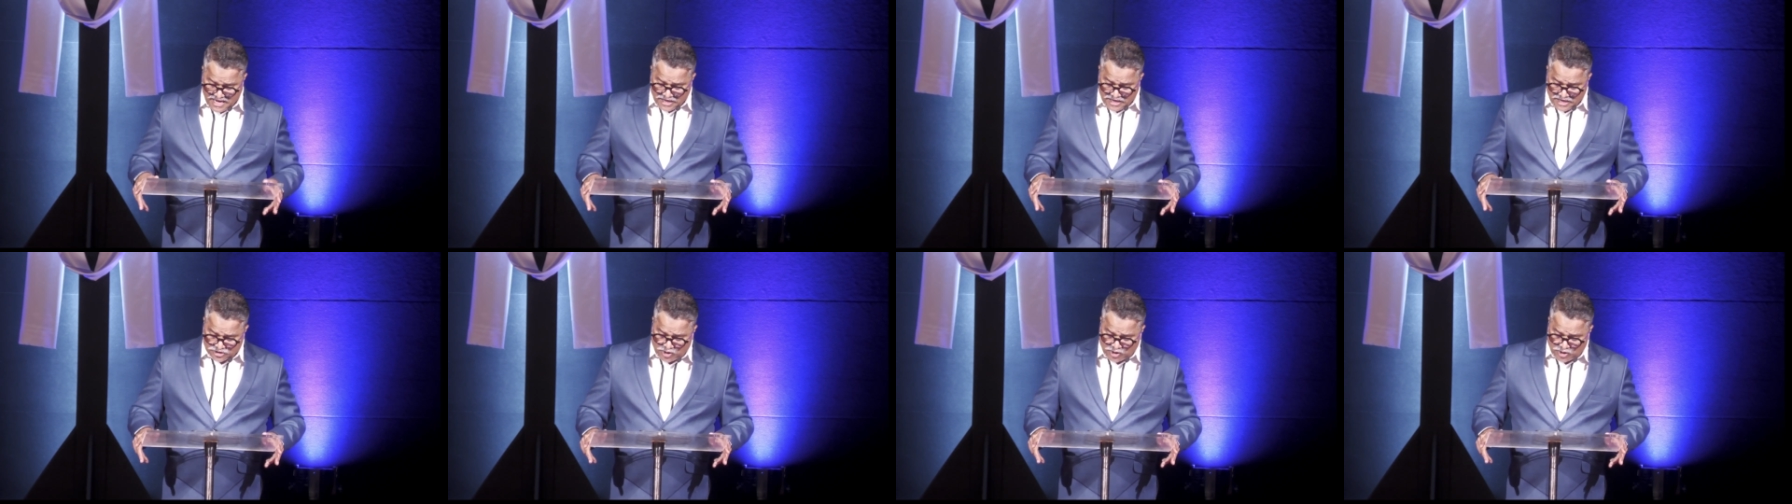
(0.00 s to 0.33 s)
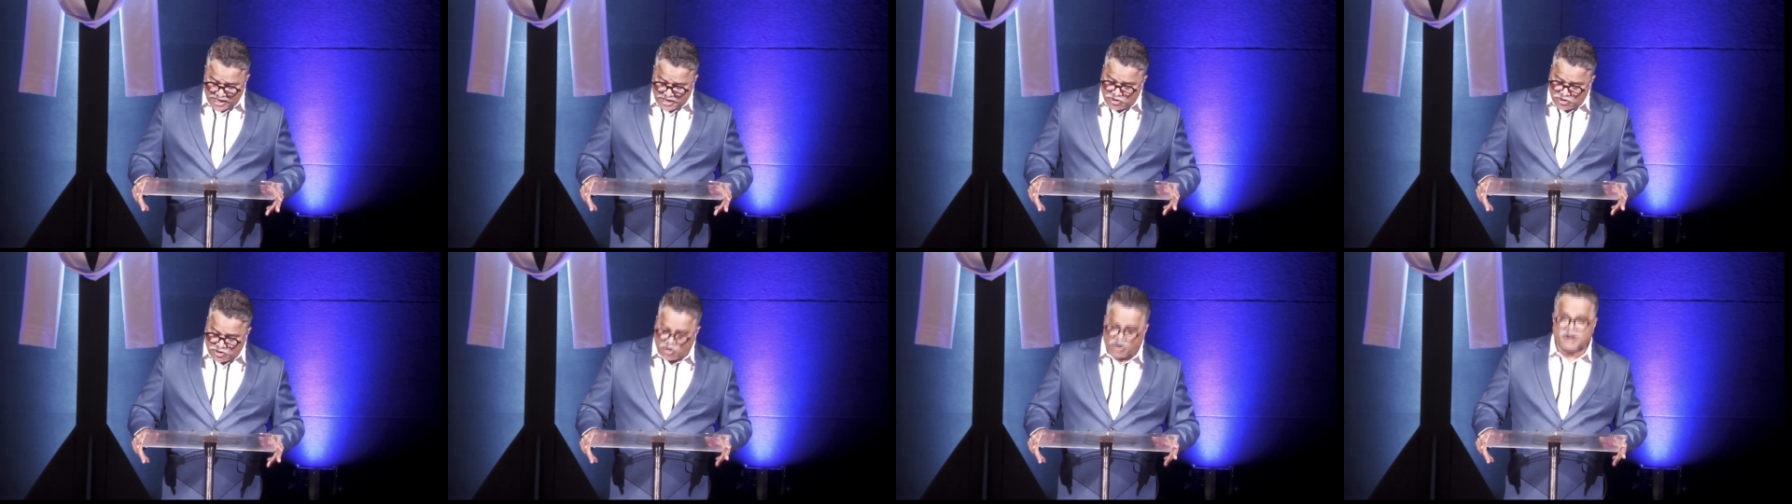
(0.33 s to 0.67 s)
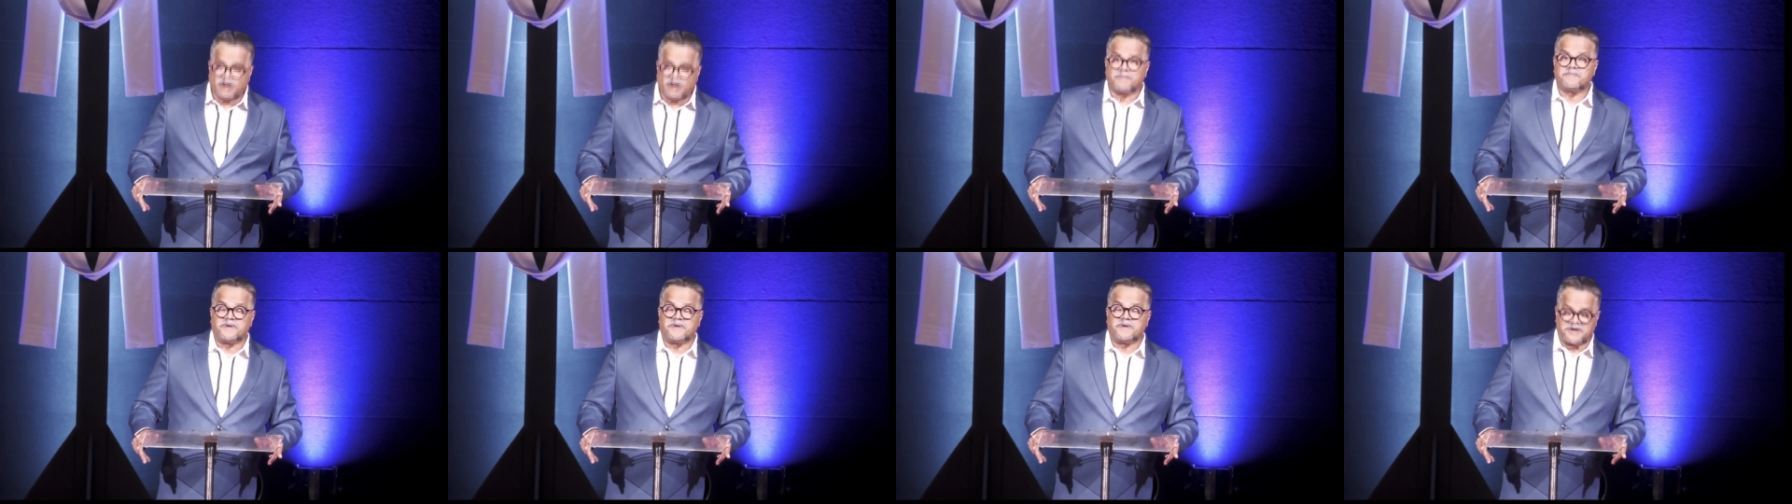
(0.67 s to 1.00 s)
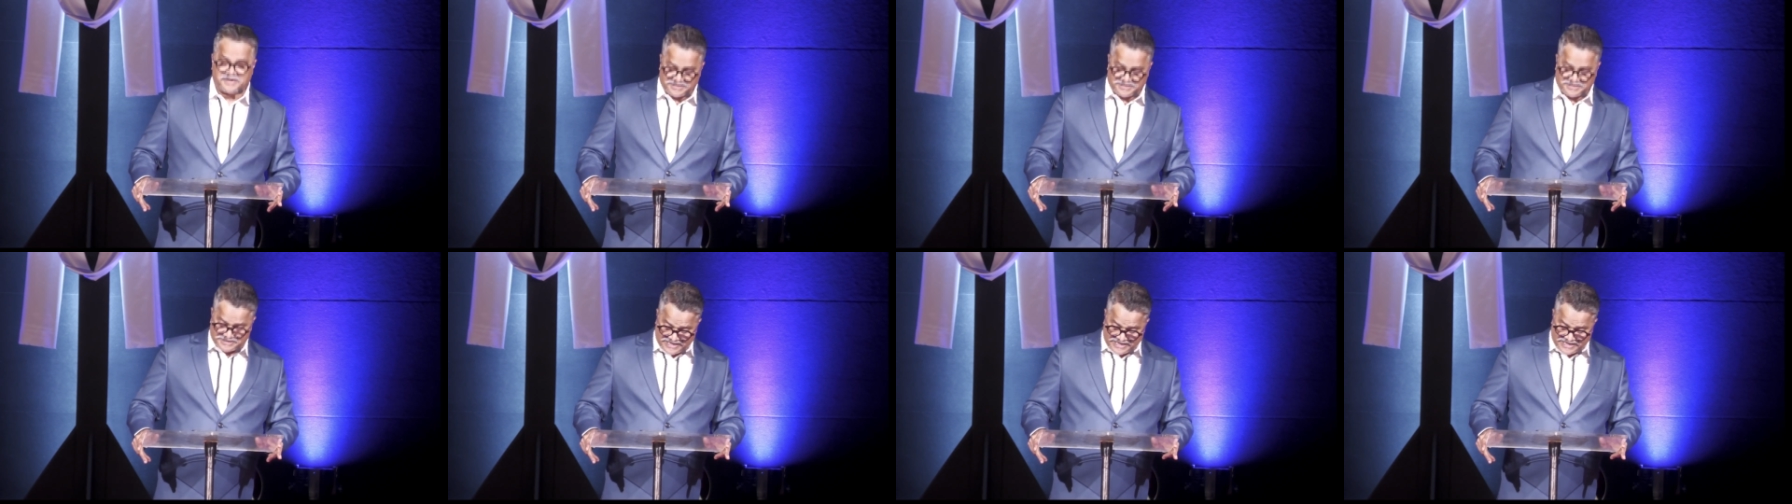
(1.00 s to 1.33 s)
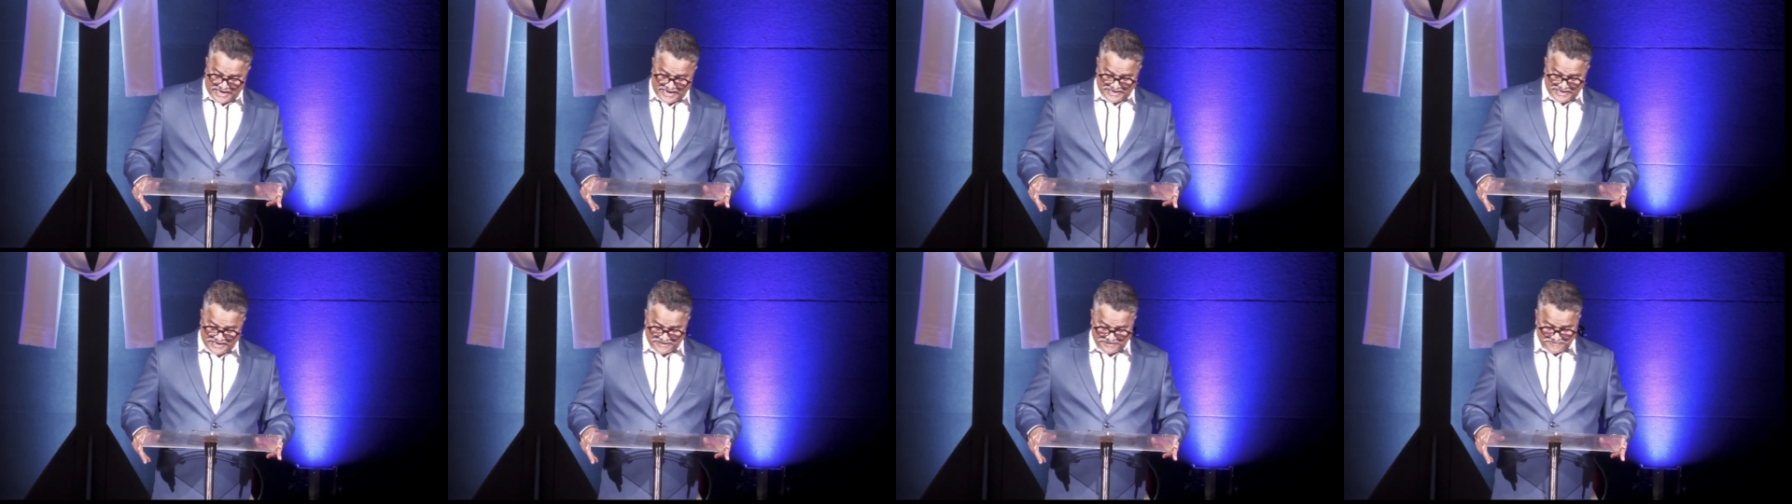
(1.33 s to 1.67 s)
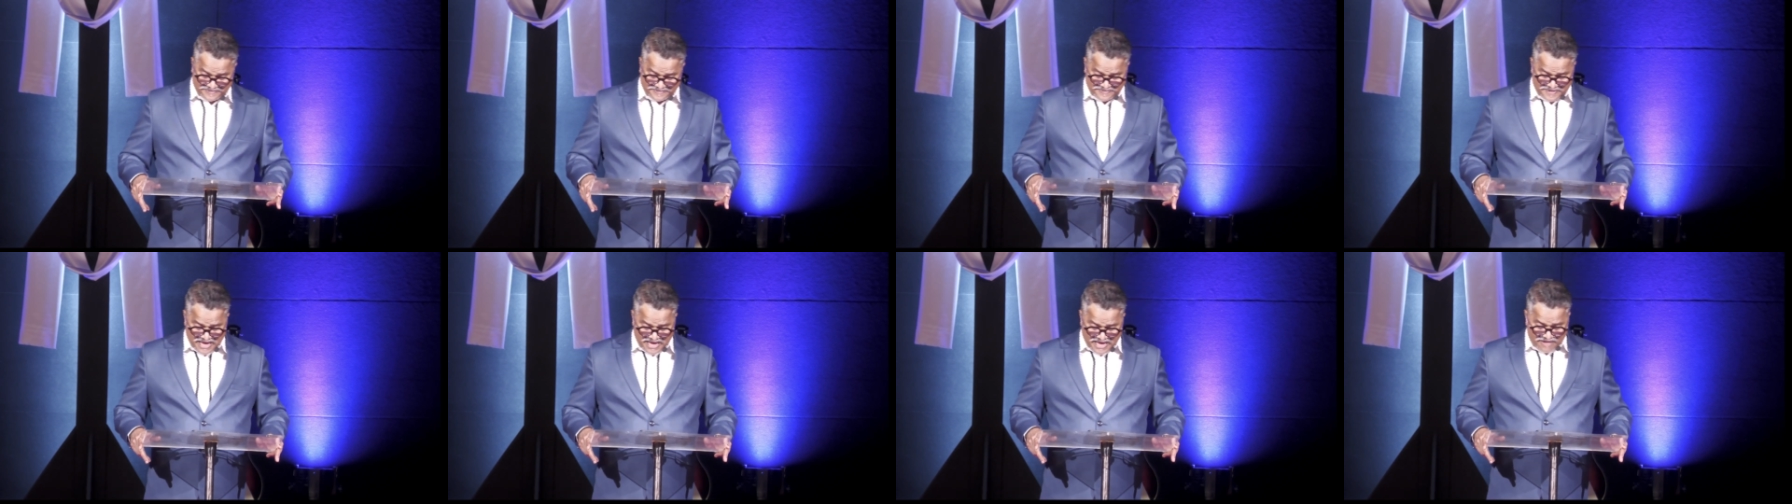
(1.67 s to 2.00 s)
So I call upon His
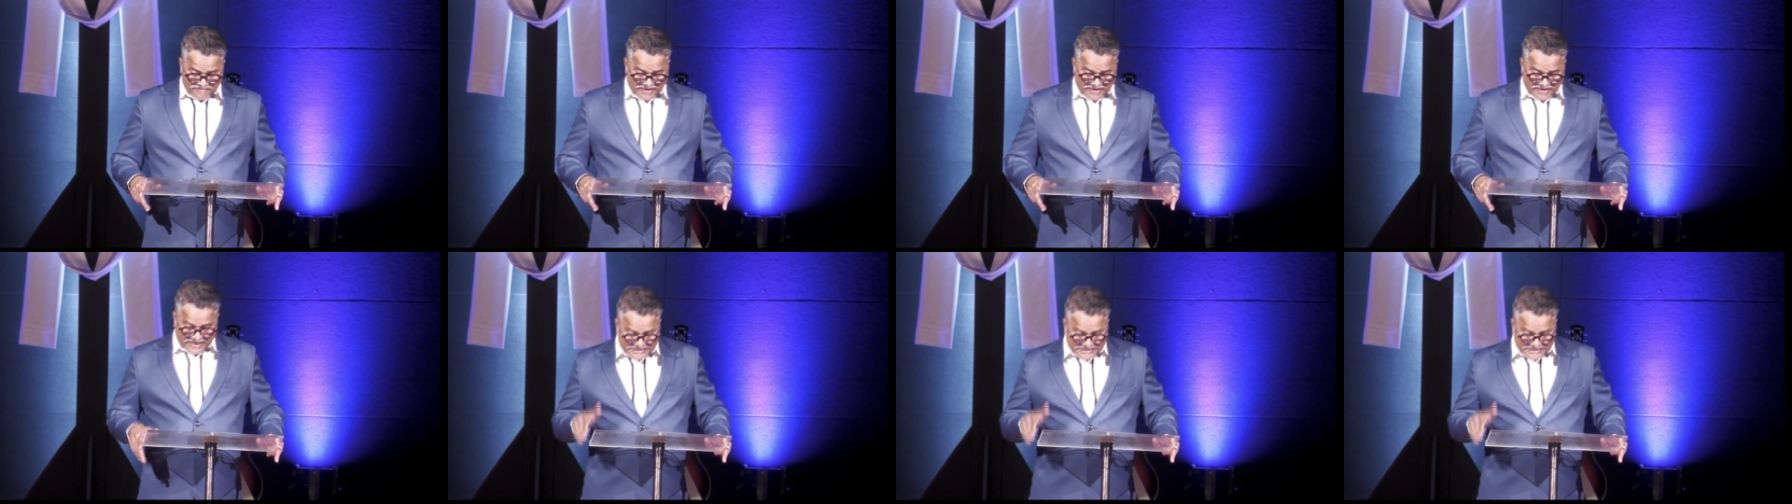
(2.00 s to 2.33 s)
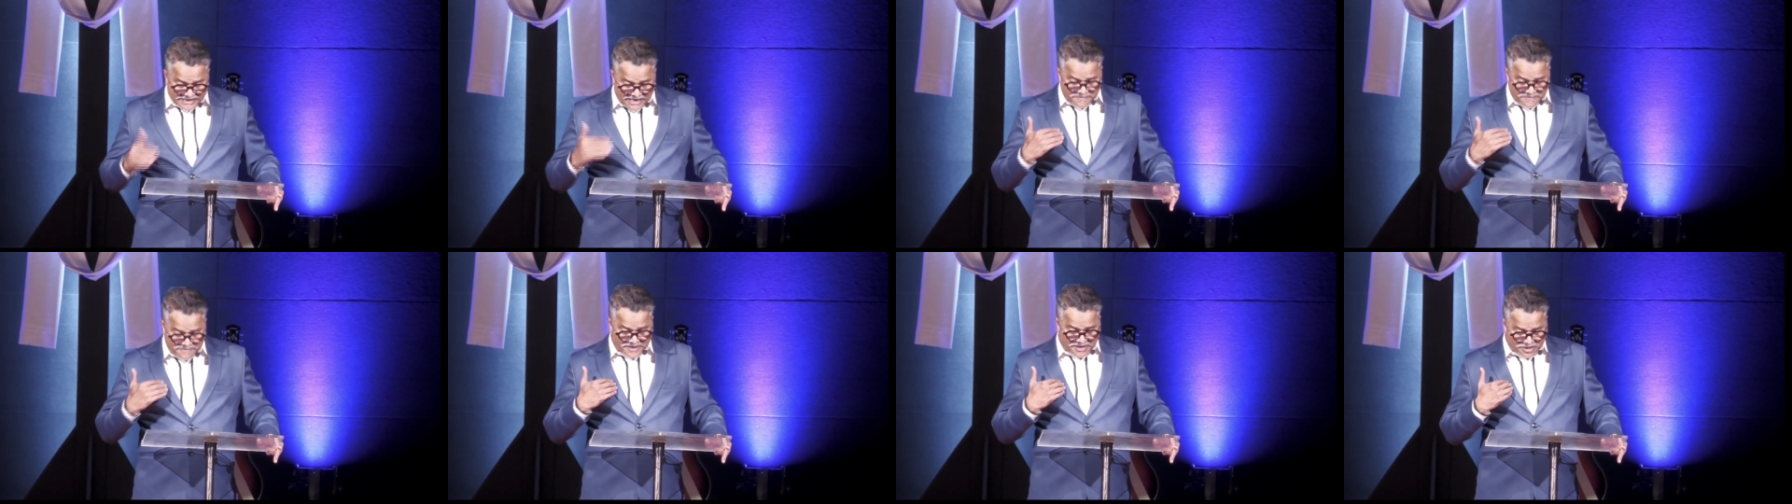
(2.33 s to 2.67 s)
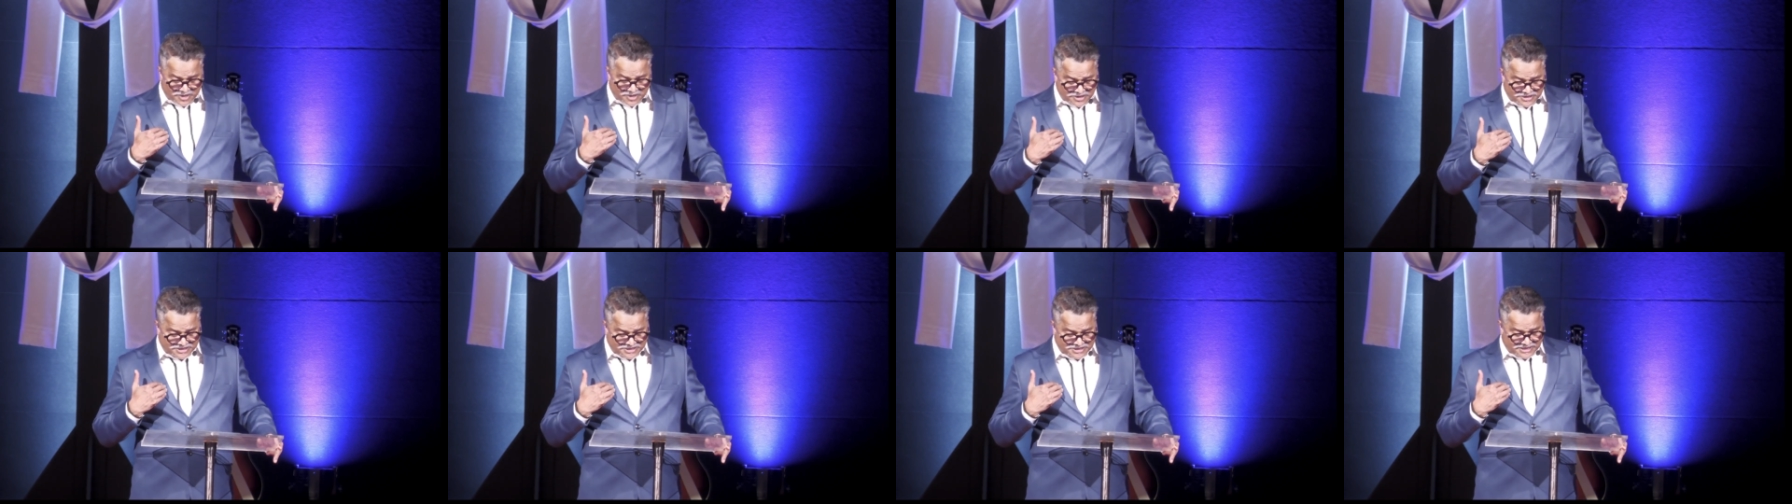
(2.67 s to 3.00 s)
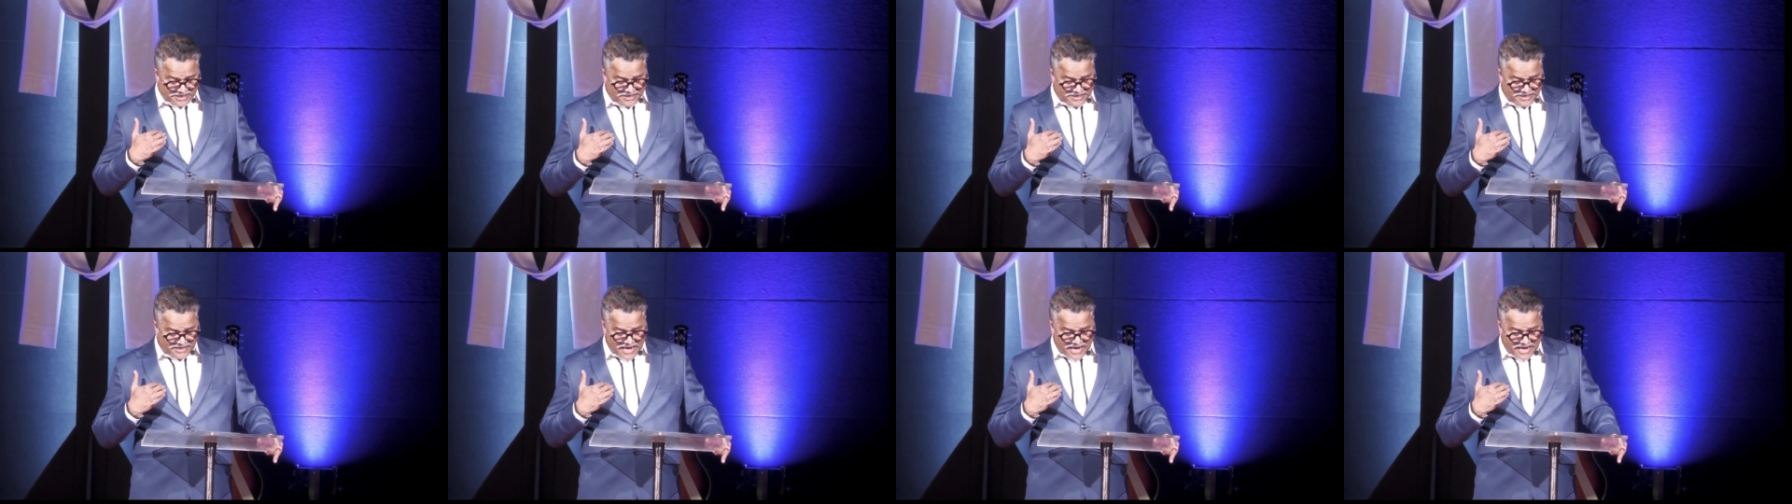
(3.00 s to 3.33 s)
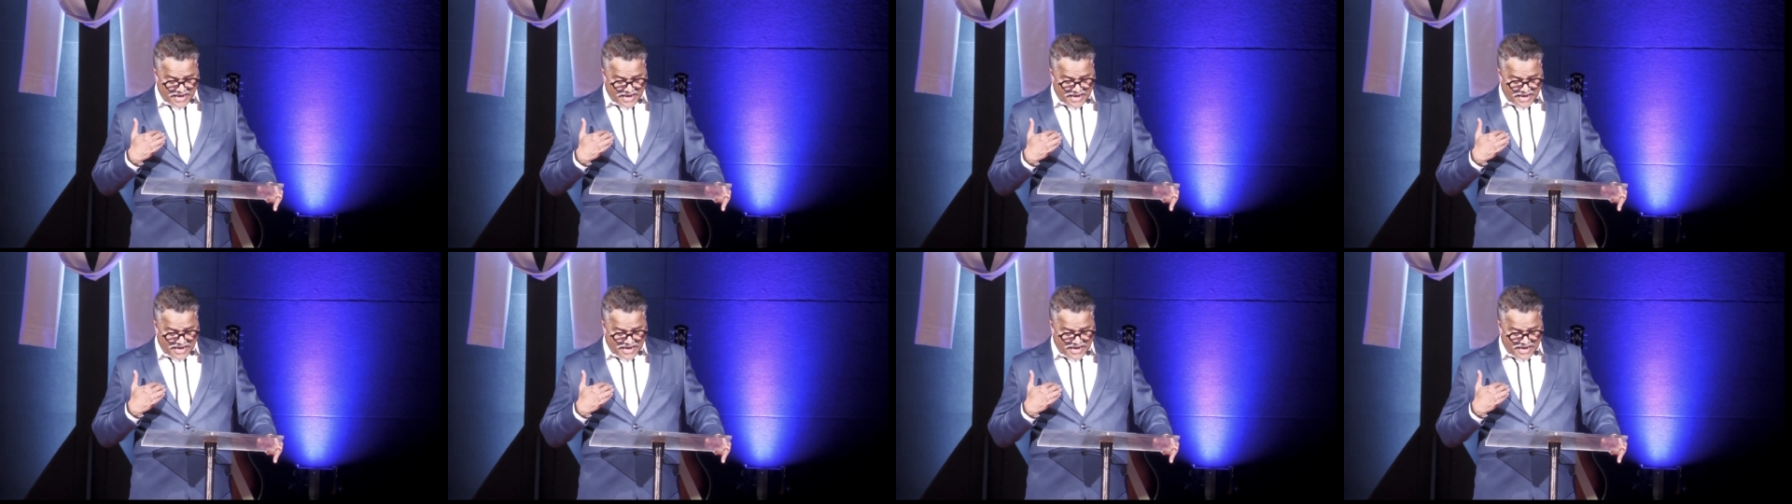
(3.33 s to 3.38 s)
name. When I say I'm a Christian,